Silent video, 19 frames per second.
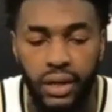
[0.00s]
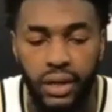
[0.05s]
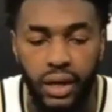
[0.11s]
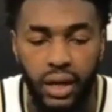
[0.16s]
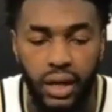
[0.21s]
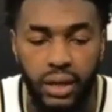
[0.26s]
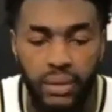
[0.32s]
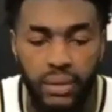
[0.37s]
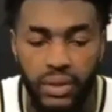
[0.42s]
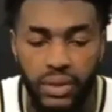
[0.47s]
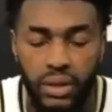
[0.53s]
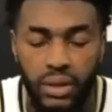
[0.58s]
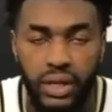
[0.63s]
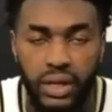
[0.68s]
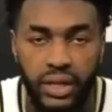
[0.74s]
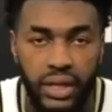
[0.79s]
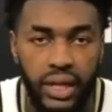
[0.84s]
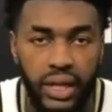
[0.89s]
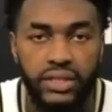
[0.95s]

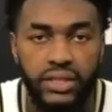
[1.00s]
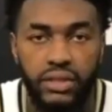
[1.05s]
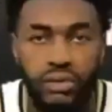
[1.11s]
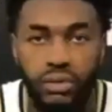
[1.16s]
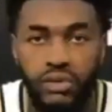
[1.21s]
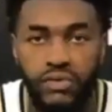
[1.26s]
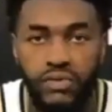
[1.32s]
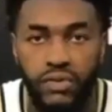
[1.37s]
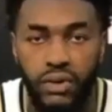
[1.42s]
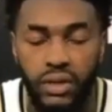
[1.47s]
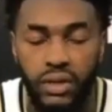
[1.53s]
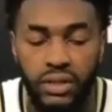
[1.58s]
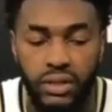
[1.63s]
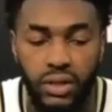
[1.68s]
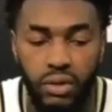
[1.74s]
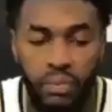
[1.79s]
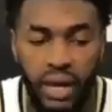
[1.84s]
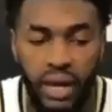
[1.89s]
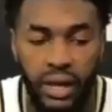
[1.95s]
And that's huge for us,
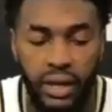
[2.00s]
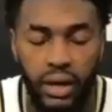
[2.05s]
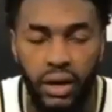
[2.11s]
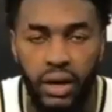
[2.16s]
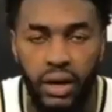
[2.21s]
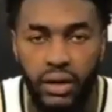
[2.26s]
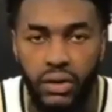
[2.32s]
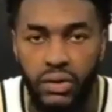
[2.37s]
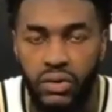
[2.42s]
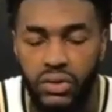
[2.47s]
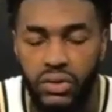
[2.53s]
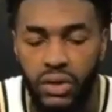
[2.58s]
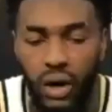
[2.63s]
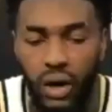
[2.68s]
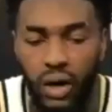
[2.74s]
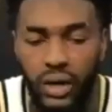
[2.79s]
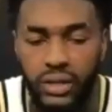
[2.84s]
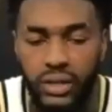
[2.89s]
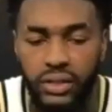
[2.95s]
you know, making it hard on those
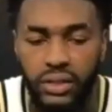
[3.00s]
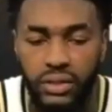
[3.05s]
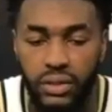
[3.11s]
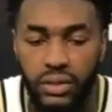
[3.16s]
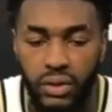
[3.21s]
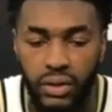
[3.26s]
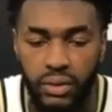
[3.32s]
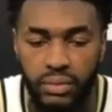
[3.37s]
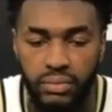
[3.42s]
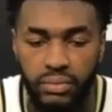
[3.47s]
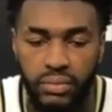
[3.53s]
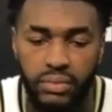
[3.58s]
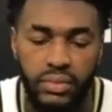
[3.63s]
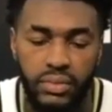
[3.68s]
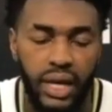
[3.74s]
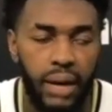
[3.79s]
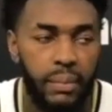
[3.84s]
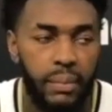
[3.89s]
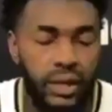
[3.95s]
guards, you know,
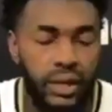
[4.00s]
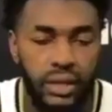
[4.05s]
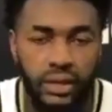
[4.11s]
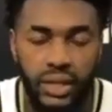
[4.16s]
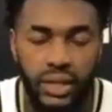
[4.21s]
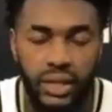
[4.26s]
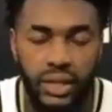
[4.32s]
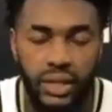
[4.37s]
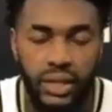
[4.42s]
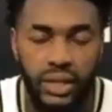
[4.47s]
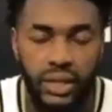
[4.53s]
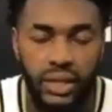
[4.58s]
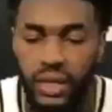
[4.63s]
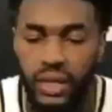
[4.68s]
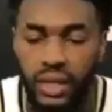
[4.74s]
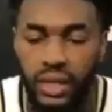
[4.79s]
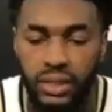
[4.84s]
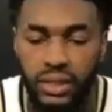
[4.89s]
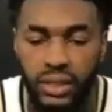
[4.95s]
not letting them
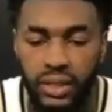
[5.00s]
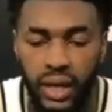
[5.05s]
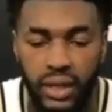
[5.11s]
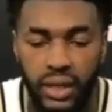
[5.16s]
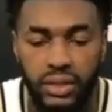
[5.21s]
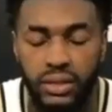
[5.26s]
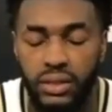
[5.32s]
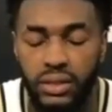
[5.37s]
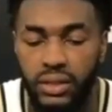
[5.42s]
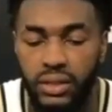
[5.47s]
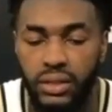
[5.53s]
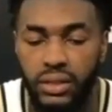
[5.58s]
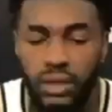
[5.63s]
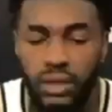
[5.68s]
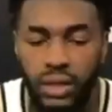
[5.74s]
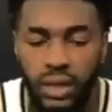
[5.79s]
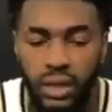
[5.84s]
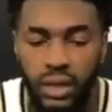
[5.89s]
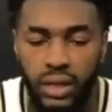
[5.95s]
get easy catches and
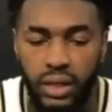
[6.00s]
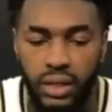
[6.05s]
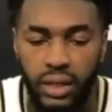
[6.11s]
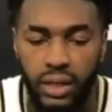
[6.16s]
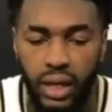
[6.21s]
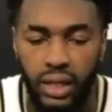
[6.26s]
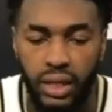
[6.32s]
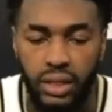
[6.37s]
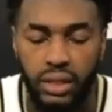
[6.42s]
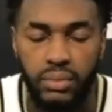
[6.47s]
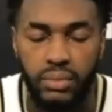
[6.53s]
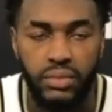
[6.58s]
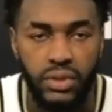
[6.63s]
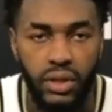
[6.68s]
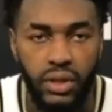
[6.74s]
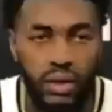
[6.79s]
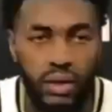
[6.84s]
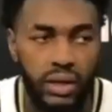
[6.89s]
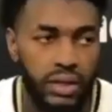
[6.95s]
not letting them,
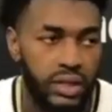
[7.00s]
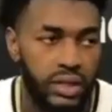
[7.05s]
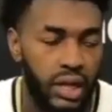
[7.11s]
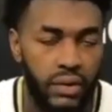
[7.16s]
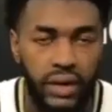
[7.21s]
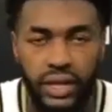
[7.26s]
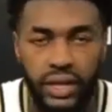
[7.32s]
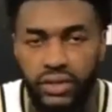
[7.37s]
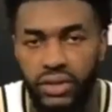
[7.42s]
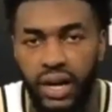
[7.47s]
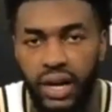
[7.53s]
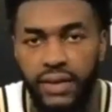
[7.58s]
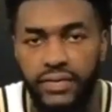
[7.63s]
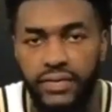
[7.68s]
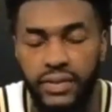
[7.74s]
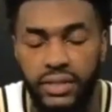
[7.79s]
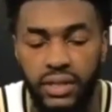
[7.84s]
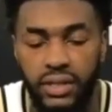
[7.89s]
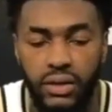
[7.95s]
you know, direct
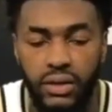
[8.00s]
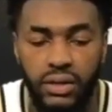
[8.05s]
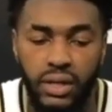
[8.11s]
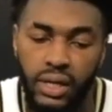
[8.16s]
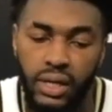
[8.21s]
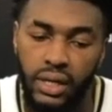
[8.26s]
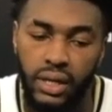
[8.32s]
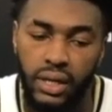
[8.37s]
traffic. So,